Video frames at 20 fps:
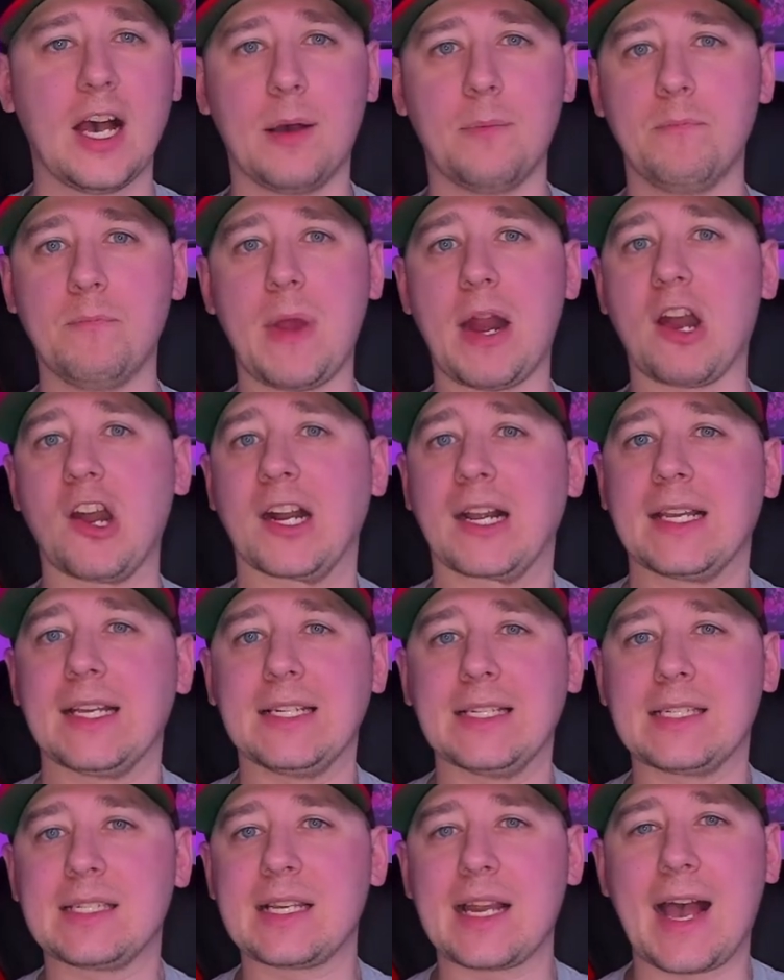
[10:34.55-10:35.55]

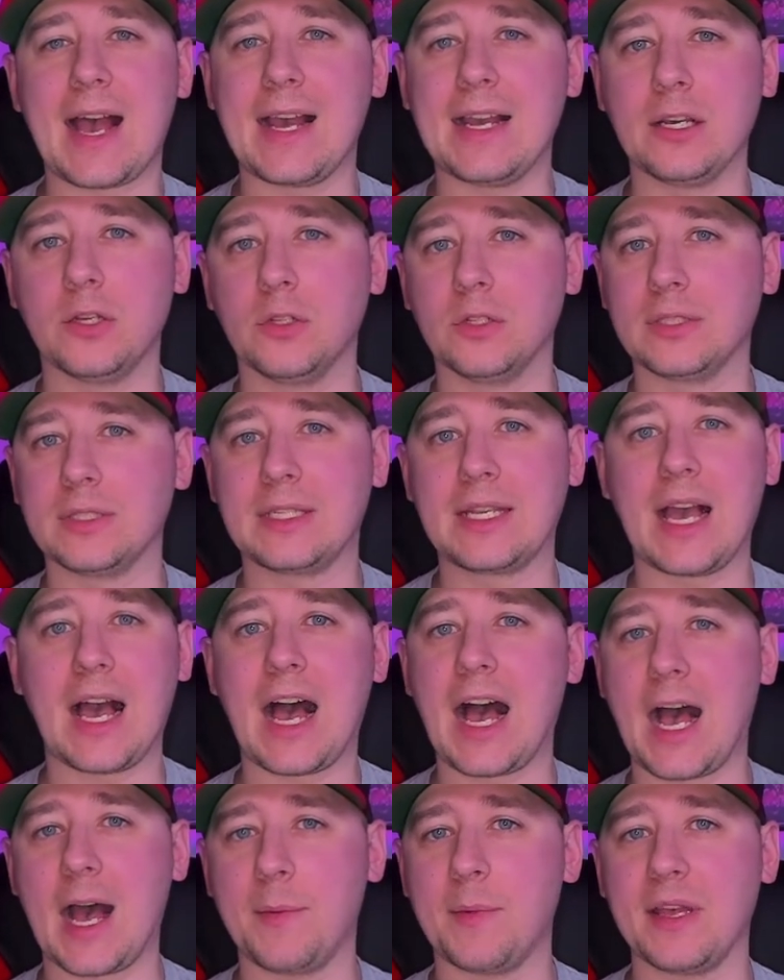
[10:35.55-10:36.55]
American styled
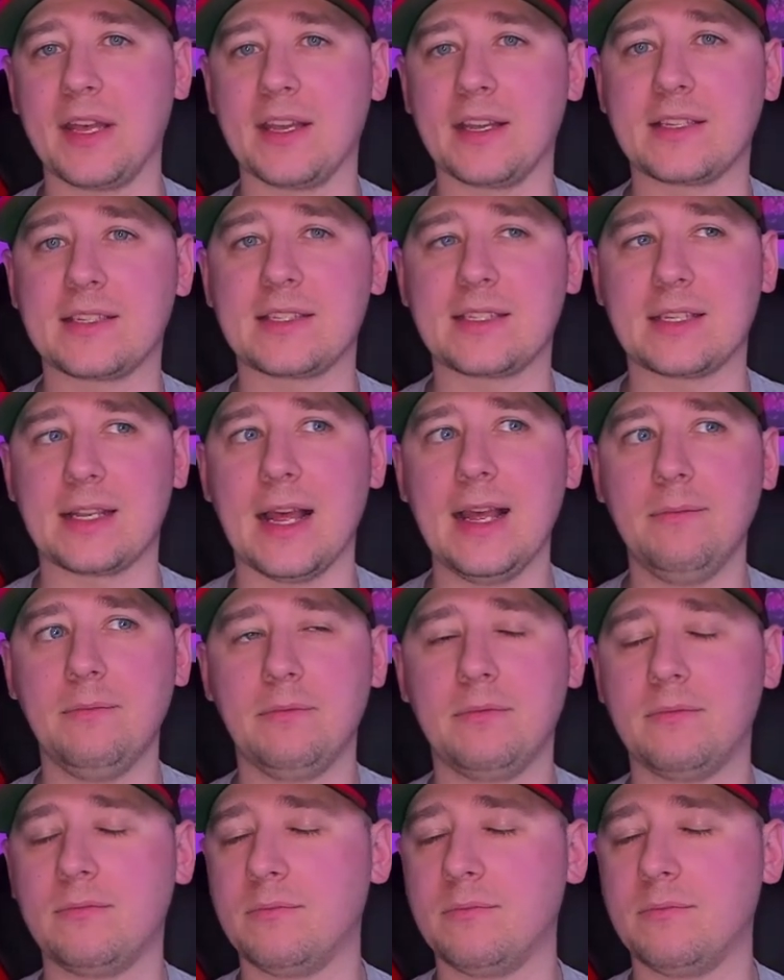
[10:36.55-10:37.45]
comics, I